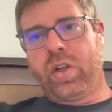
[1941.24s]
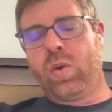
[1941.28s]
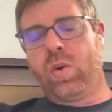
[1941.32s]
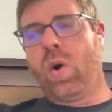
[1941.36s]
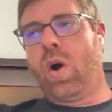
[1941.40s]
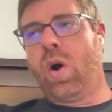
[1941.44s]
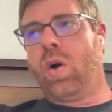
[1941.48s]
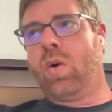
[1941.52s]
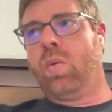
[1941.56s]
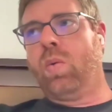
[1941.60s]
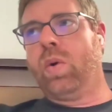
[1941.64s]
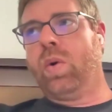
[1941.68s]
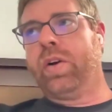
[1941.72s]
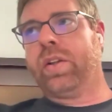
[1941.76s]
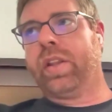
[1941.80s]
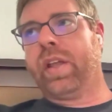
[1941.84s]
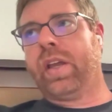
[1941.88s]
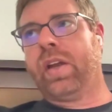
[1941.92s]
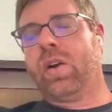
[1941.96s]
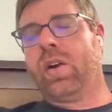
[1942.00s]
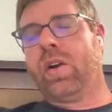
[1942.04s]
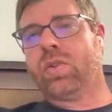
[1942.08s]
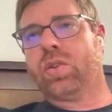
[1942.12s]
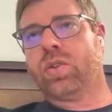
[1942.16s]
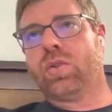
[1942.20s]
where do
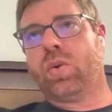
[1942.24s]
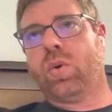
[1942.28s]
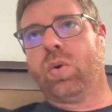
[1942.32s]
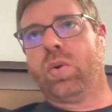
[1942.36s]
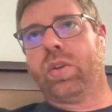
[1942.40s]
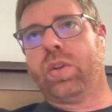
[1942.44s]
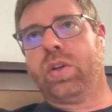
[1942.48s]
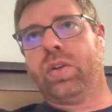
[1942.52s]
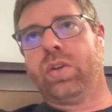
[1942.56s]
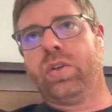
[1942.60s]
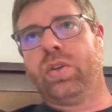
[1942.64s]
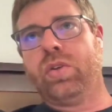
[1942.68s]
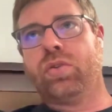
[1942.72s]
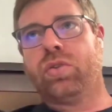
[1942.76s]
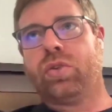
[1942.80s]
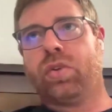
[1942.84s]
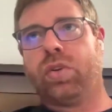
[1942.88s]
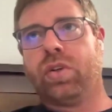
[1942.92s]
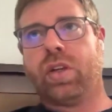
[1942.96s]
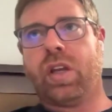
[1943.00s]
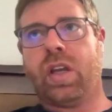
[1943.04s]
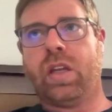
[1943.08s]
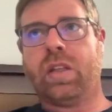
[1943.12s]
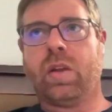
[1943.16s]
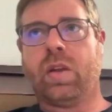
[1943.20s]
they all store their
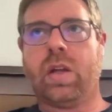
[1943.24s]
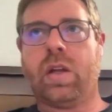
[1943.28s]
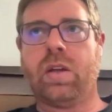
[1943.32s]
user account?